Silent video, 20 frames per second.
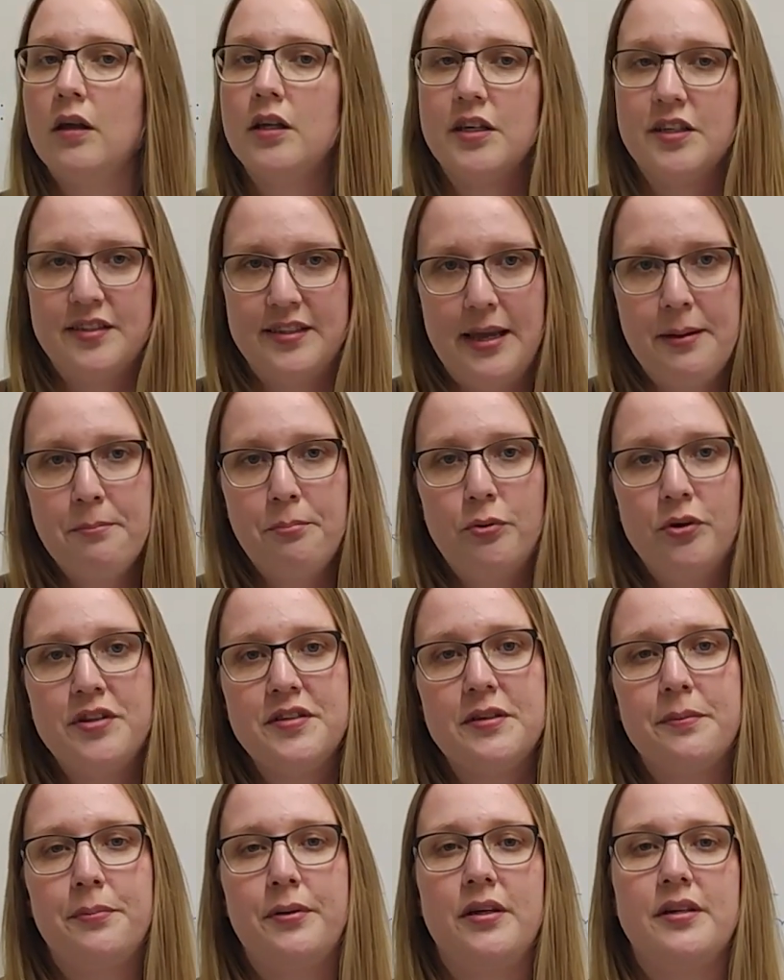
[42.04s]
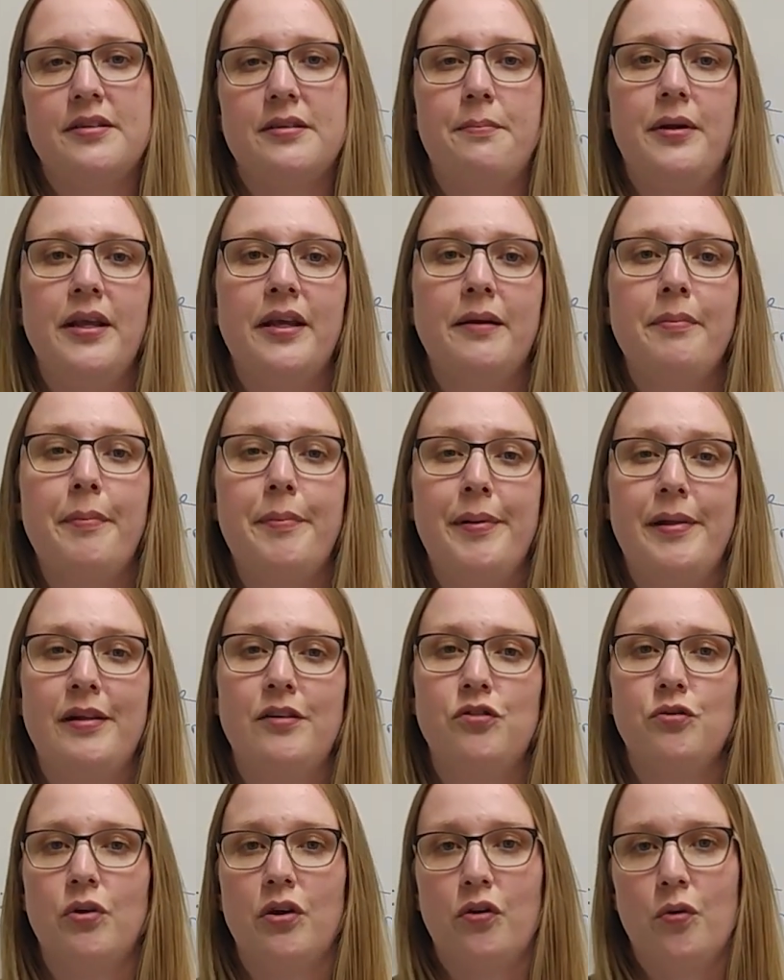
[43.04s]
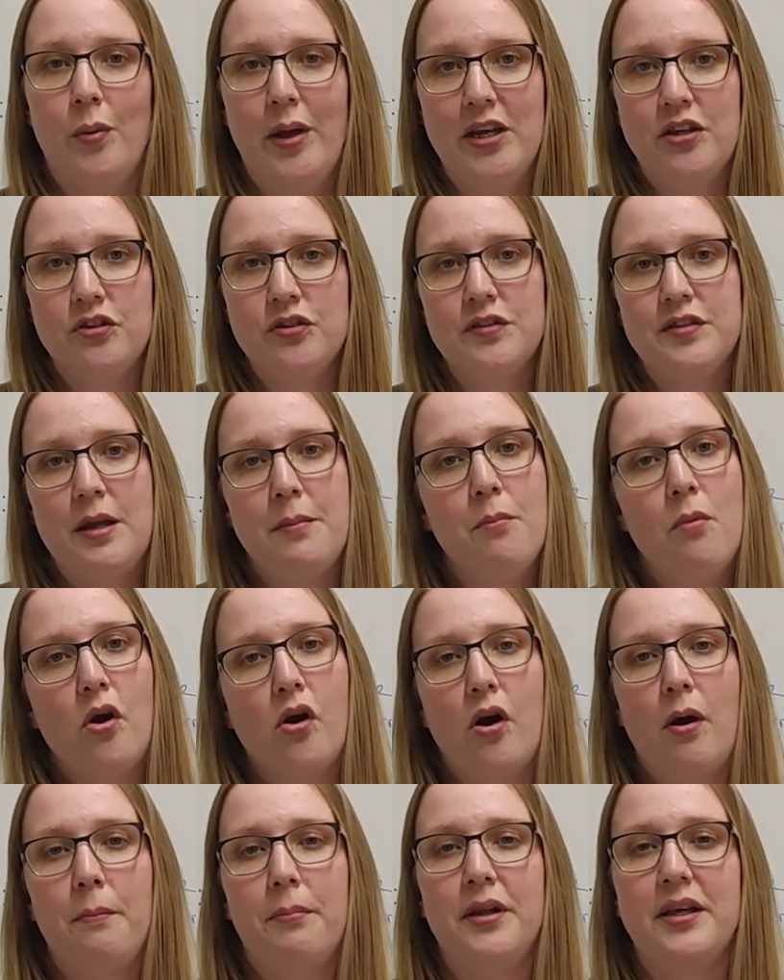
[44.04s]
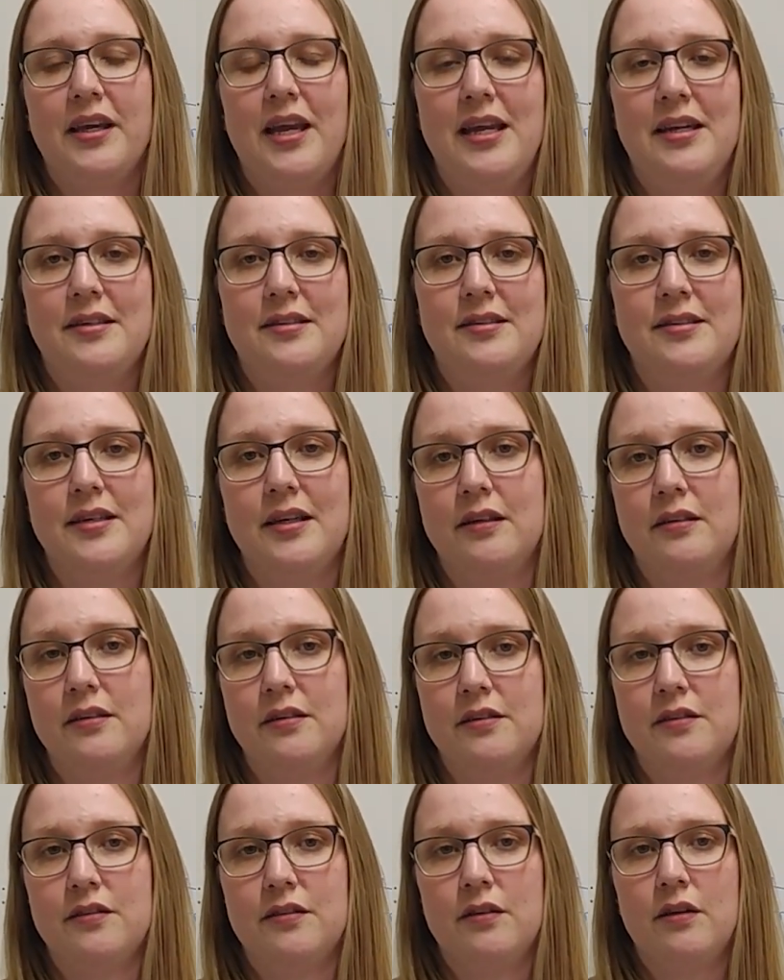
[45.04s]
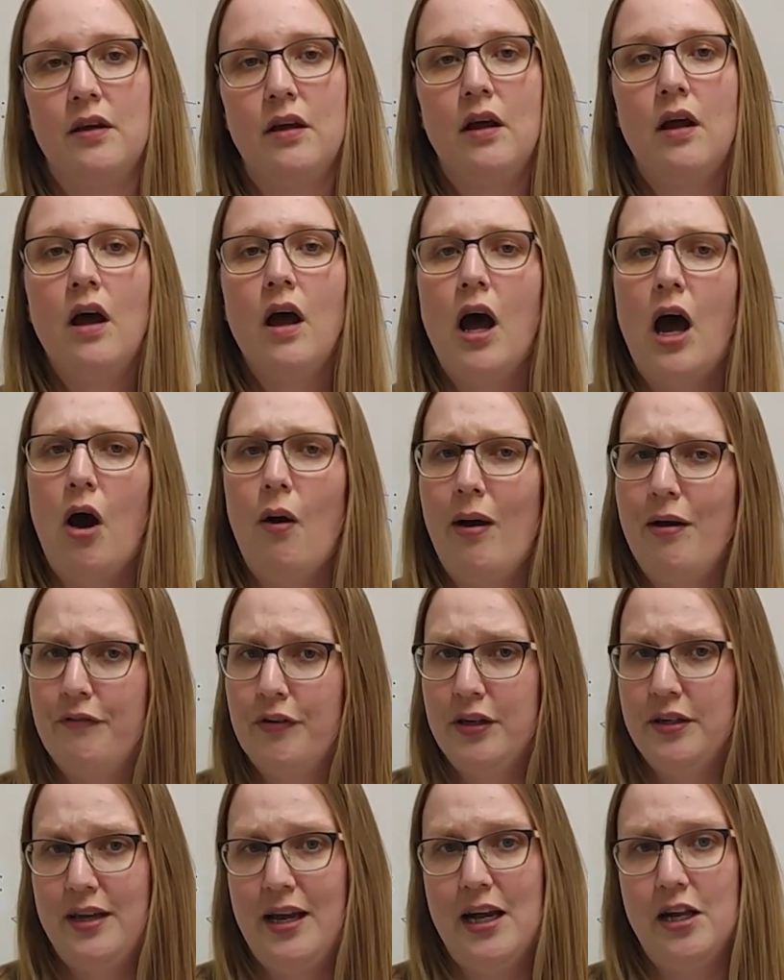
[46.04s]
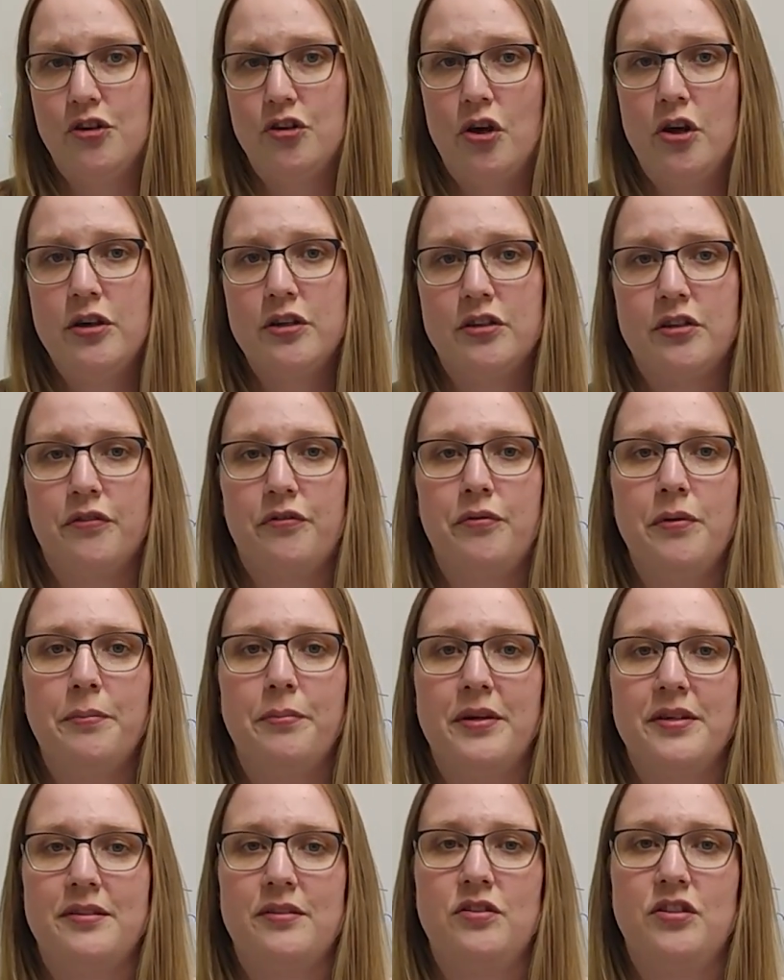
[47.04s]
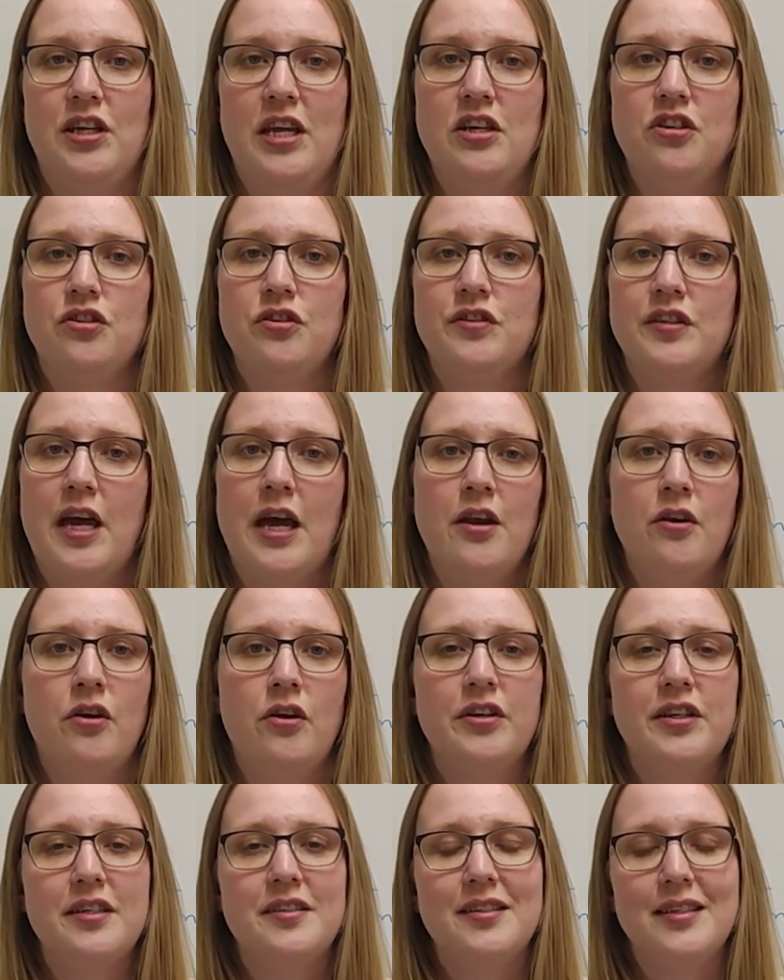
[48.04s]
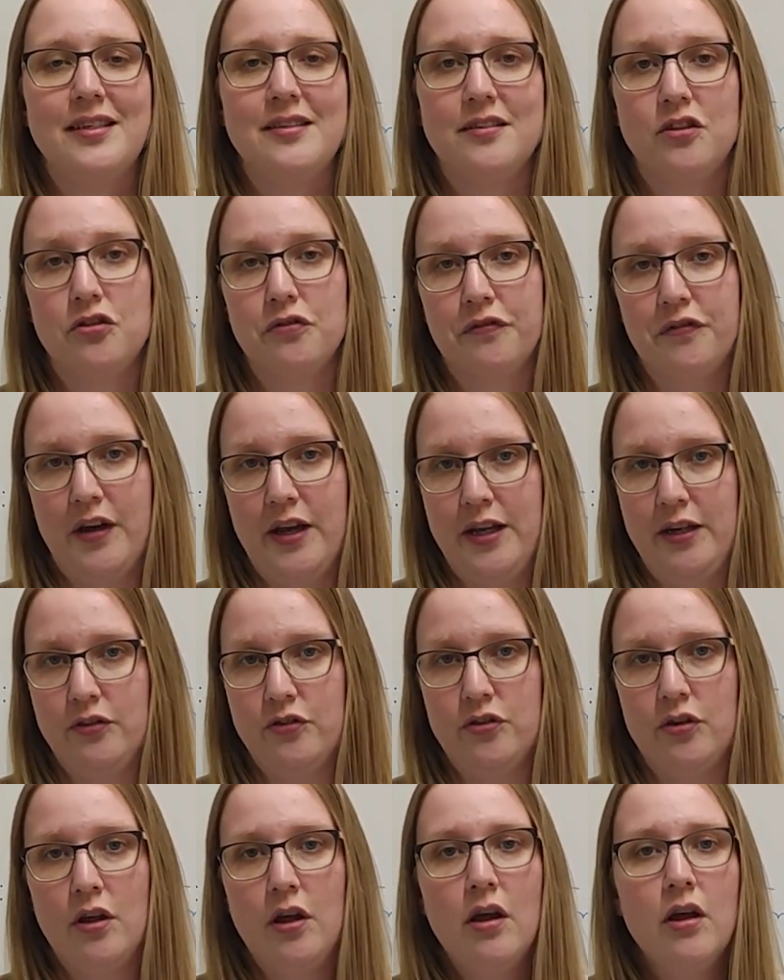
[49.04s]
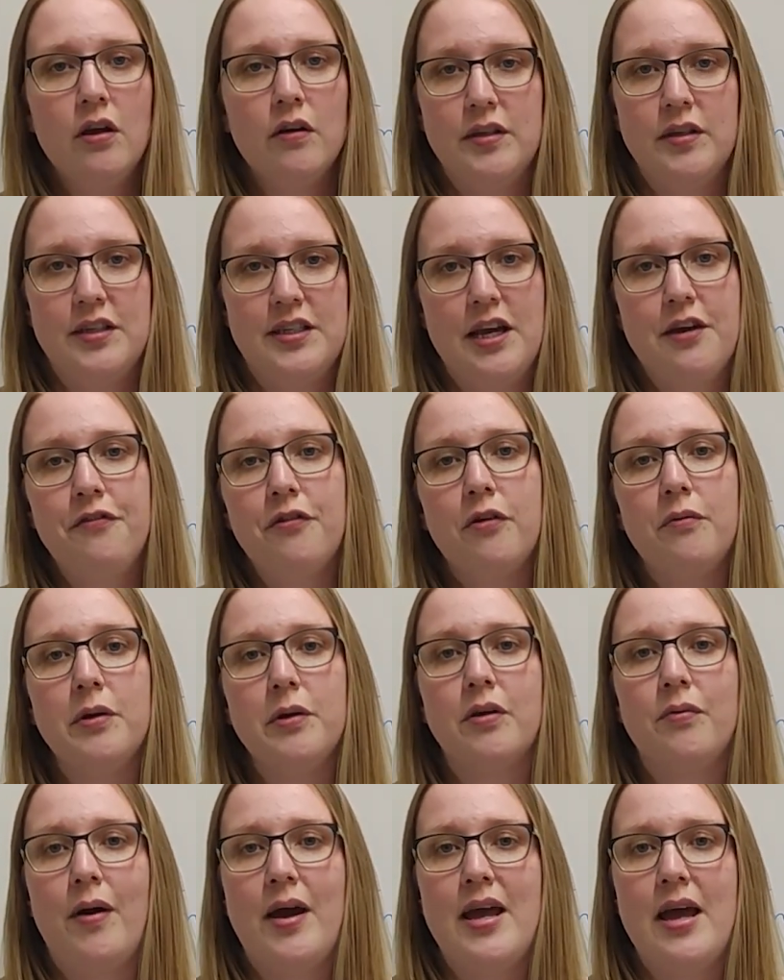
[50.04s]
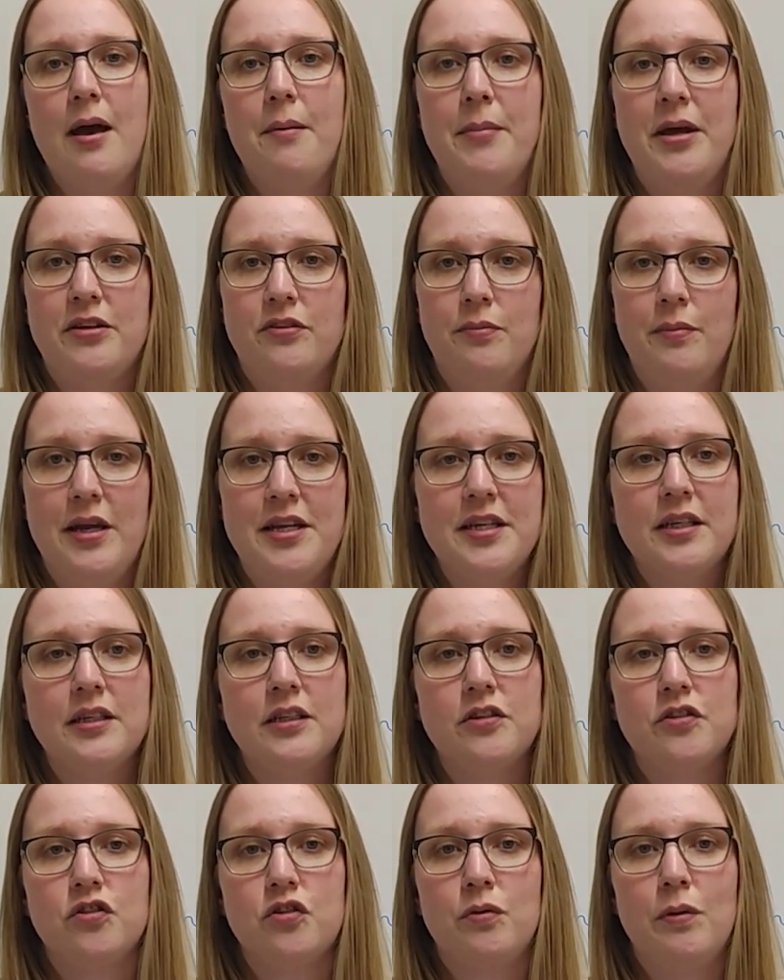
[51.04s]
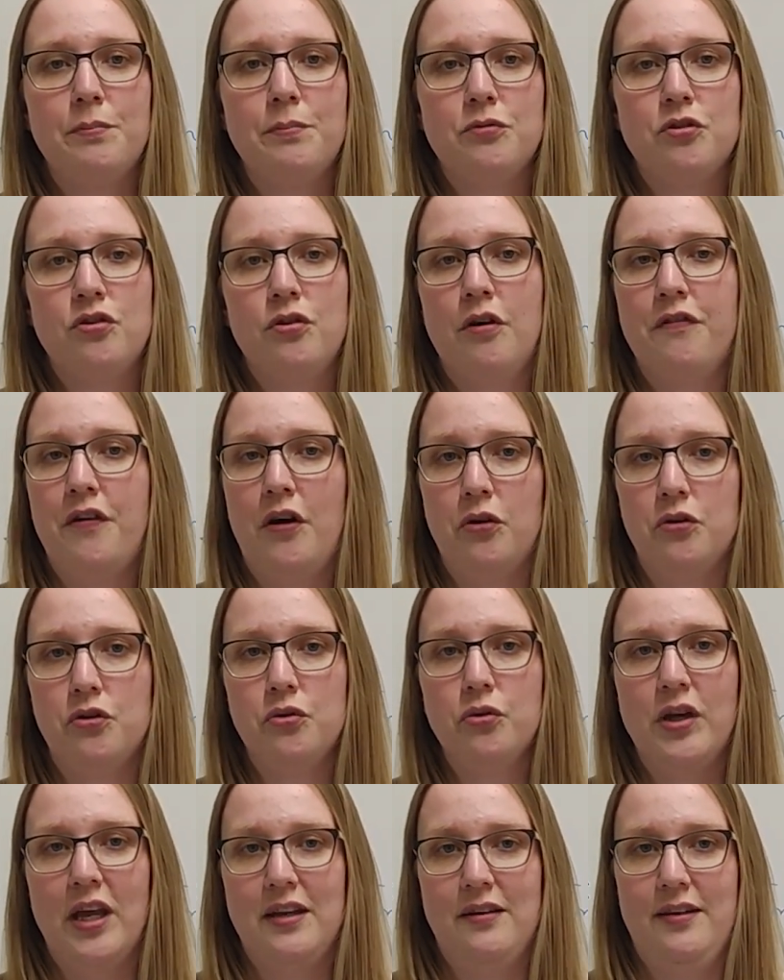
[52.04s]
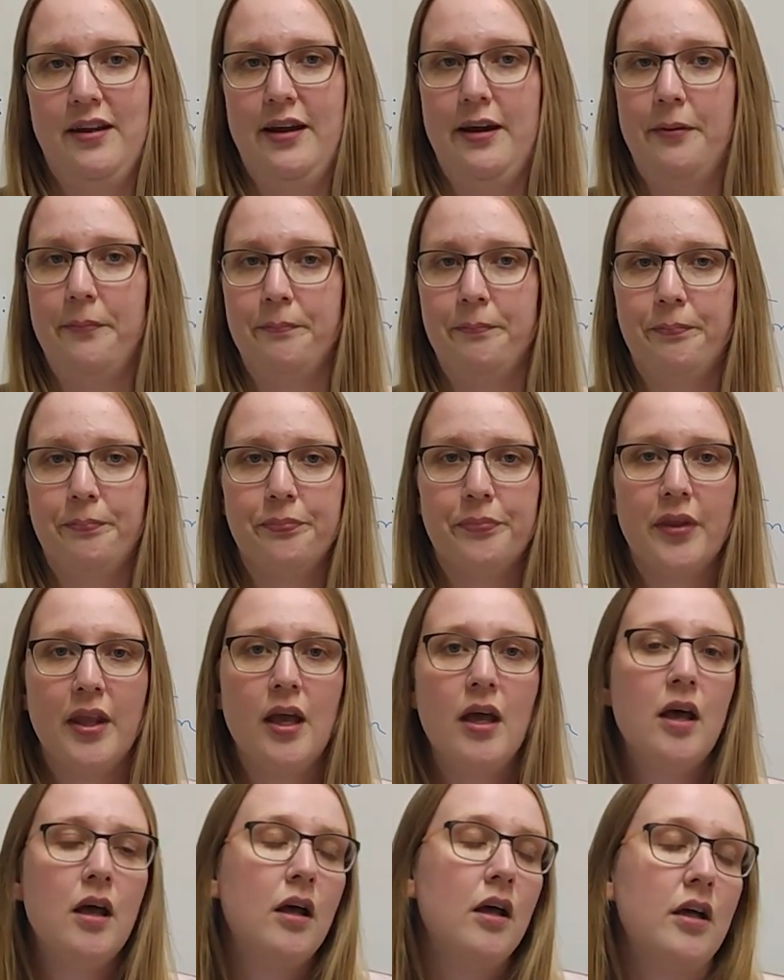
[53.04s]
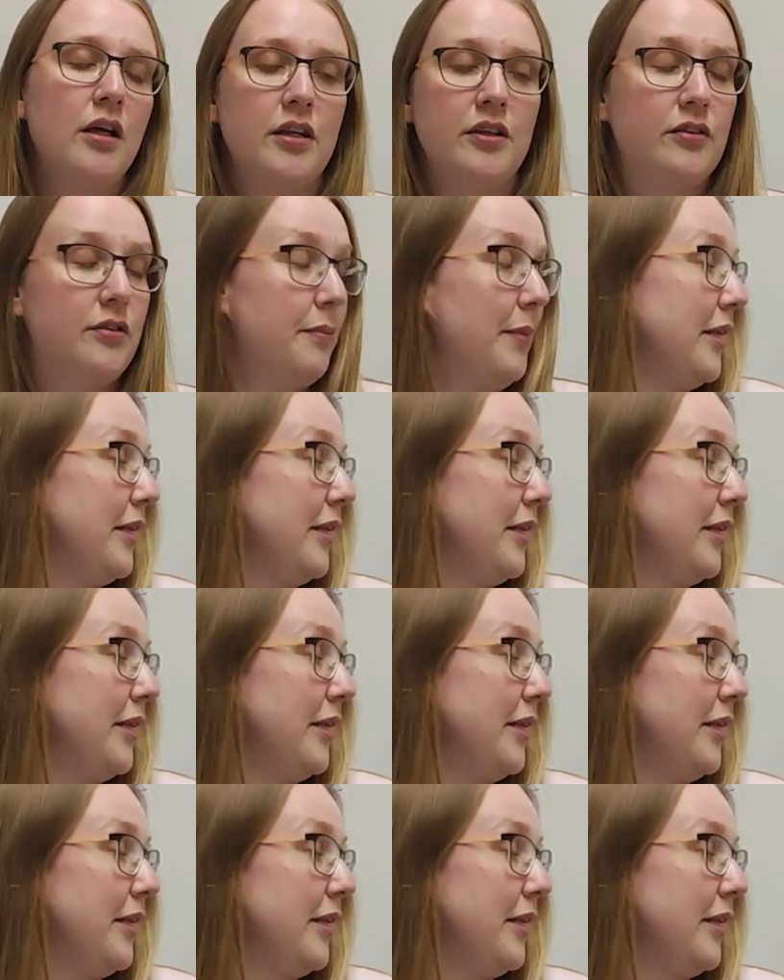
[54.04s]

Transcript: The same principle is applicable to equations and more complicated signals. However, their alternative representations are not as easy to find. We therefore require a mathematical description of how to get there. The